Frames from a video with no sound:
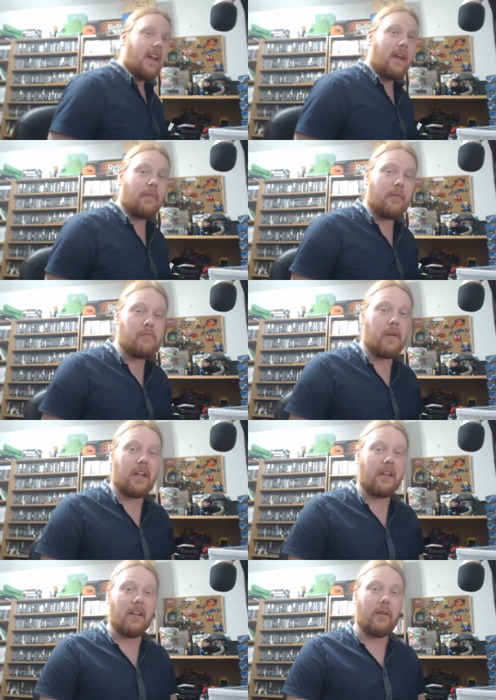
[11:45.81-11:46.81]
and I'm going to be
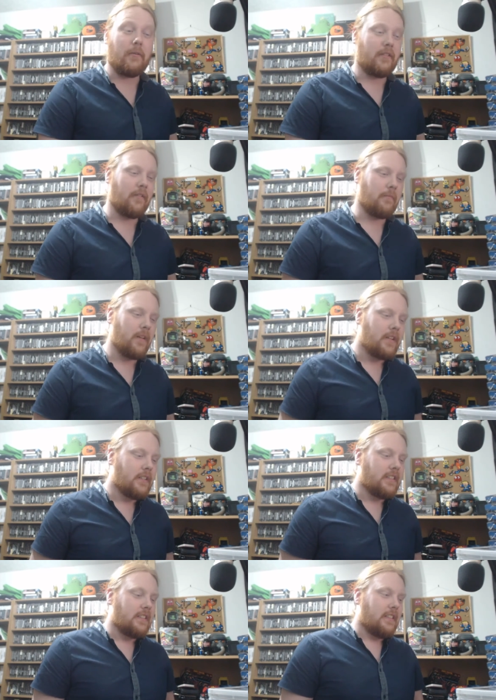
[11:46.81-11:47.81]
making loads of them.
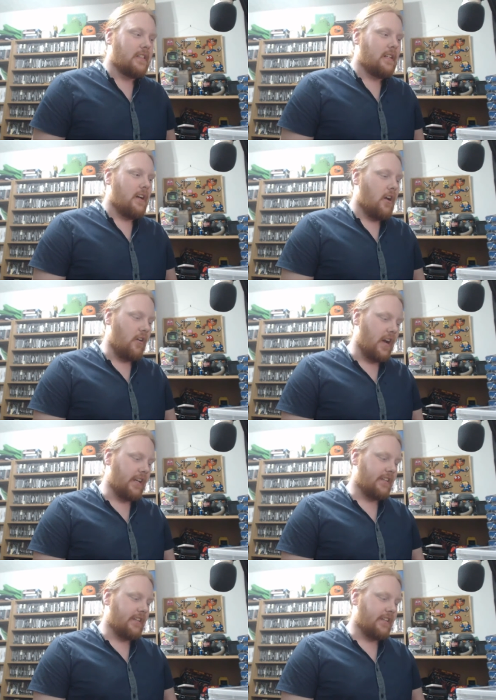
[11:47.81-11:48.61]
Alright,